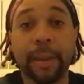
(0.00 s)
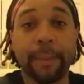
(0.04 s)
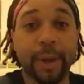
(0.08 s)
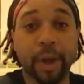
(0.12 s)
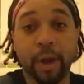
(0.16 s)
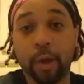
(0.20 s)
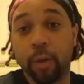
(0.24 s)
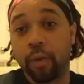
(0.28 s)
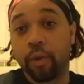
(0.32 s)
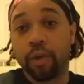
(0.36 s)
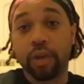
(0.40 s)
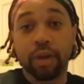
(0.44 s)
I'm
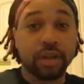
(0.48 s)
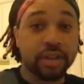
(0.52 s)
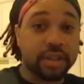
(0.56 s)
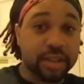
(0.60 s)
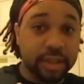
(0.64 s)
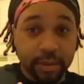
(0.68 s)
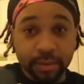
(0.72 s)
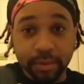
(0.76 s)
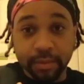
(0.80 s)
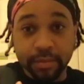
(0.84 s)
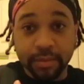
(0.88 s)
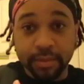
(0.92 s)
gonna go cook
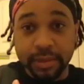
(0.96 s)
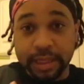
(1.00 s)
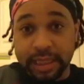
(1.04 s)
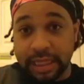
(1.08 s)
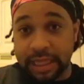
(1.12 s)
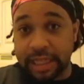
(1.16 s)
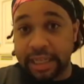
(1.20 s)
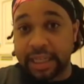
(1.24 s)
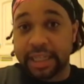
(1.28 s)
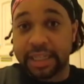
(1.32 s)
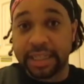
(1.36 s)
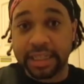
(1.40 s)
something in
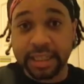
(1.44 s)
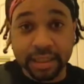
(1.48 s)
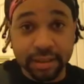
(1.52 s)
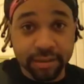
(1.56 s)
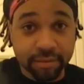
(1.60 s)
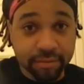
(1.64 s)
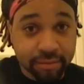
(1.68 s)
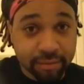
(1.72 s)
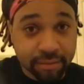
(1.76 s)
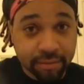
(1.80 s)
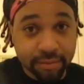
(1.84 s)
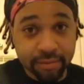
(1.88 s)
the kitchen.
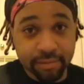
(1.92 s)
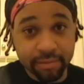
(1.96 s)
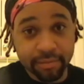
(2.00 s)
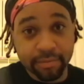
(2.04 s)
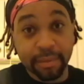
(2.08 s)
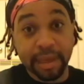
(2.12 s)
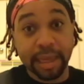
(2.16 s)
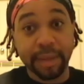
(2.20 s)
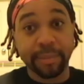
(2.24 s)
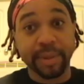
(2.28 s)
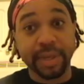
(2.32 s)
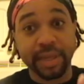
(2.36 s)

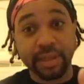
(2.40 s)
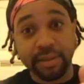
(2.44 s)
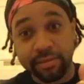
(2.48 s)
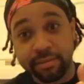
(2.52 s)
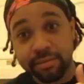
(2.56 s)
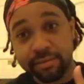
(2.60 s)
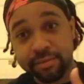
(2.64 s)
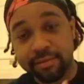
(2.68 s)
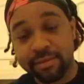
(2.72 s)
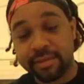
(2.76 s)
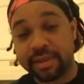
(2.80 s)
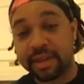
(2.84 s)
Maybe.
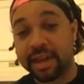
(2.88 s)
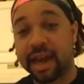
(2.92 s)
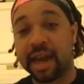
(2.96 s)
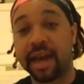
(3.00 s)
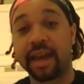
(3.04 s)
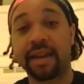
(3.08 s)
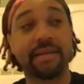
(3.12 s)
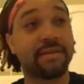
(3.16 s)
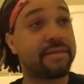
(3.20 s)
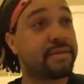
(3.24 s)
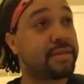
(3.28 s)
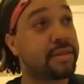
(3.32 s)

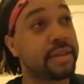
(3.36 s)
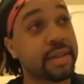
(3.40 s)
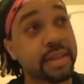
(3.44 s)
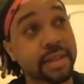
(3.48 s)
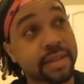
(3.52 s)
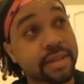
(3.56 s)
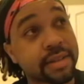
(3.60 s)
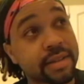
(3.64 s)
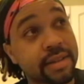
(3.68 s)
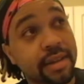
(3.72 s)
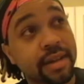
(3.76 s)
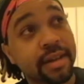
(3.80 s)
Nah,
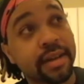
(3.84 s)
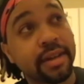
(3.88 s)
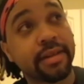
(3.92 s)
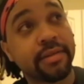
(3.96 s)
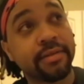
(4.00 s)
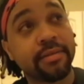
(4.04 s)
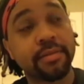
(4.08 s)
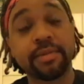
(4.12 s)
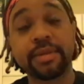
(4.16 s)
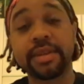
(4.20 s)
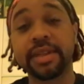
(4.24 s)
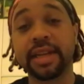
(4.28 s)
it's
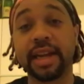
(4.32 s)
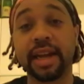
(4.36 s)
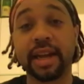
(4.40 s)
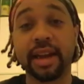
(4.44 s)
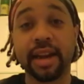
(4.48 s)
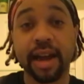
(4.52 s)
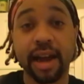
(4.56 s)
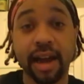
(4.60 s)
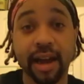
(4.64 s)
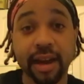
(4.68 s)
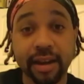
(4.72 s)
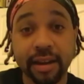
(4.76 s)
10
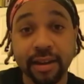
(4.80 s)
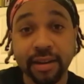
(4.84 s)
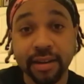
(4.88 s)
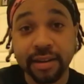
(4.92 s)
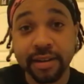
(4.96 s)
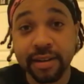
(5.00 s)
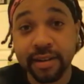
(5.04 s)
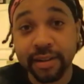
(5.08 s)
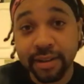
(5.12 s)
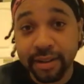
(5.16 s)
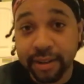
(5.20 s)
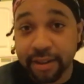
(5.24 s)
o'clock,
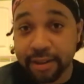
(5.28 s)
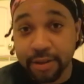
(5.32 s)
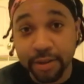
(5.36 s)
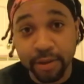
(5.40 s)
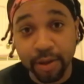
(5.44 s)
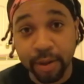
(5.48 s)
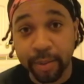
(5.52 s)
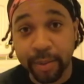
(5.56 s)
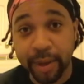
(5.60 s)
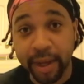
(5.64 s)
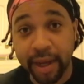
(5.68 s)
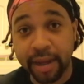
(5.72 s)

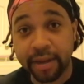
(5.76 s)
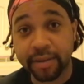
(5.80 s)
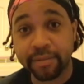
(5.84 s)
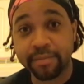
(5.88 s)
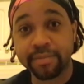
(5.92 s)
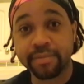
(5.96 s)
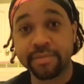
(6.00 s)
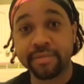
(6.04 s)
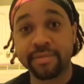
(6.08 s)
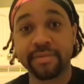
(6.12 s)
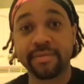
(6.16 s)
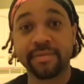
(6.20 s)
so I'm not.
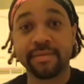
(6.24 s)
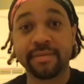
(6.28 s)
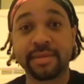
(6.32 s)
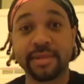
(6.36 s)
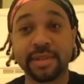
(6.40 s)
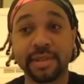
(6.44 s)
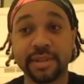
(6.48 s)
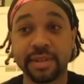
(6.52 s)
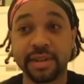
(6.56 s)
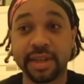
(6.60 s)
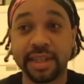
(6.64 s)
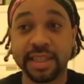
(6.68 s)

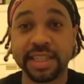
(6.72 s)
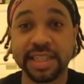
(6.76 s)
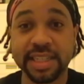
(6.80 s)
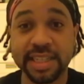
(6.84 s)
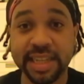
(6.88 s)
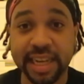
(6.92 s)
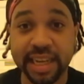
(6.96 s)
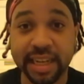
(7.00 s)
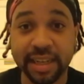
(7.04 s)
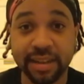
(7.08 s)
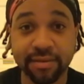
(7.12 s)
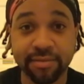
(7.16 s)
I
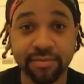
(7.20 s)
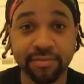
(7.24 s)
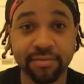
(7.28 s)
just ate.